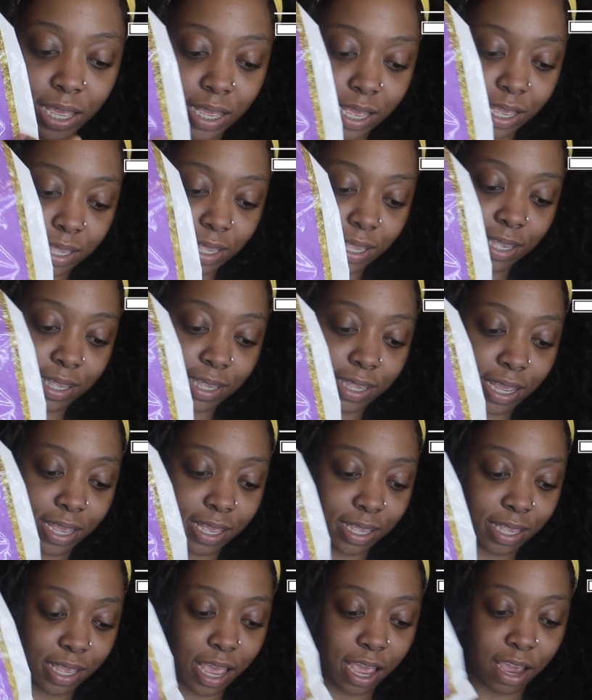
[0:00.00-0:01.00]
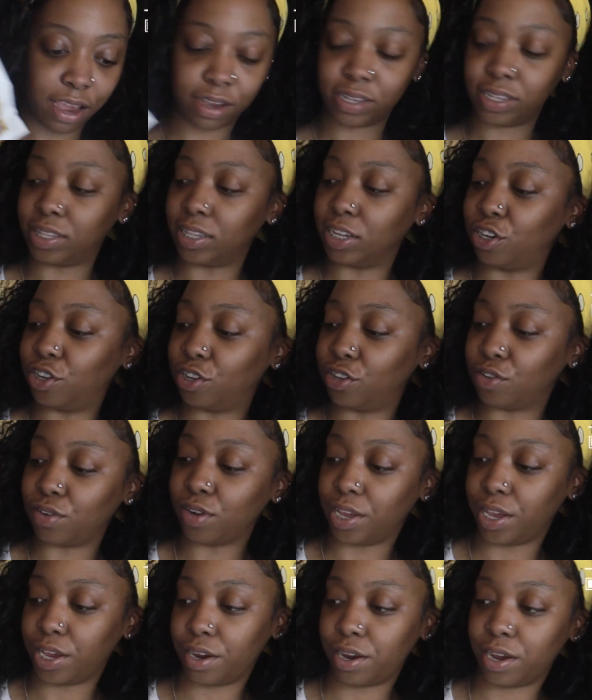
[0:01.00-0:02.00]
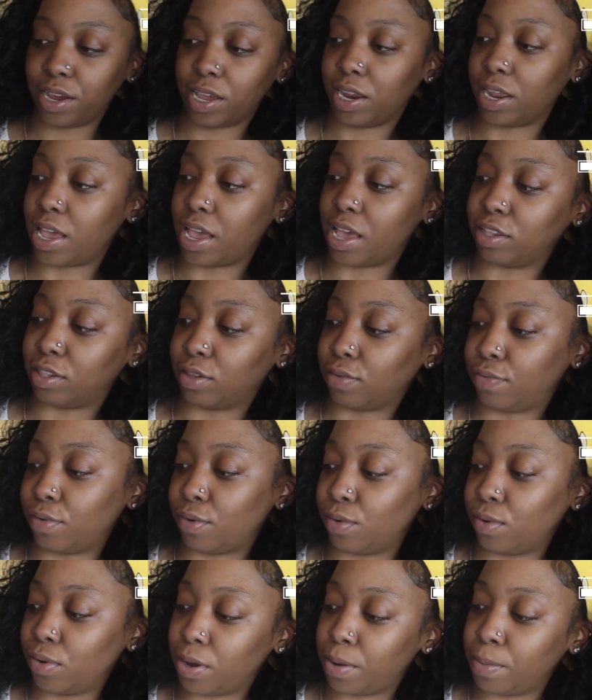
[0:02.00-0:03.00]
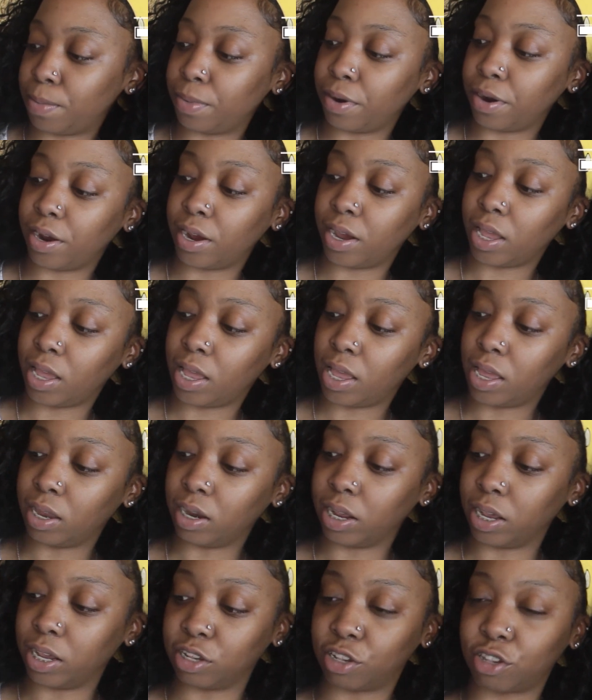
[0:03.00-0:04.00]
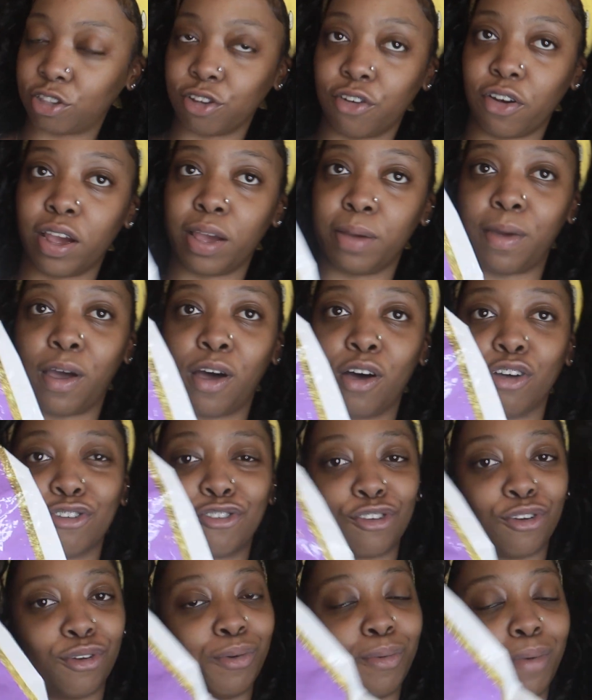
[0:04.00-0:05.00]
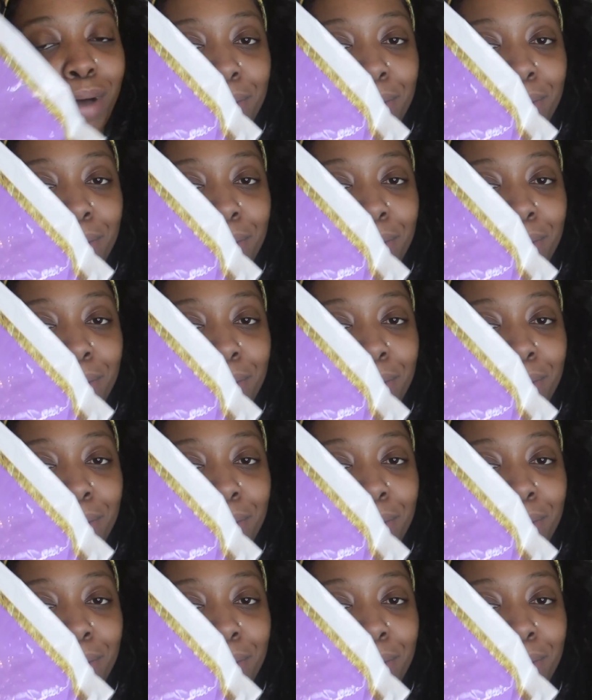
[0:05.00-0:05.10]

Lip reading: It says Daisyhairextensions on here and it has a phone number, the Instagram, and also the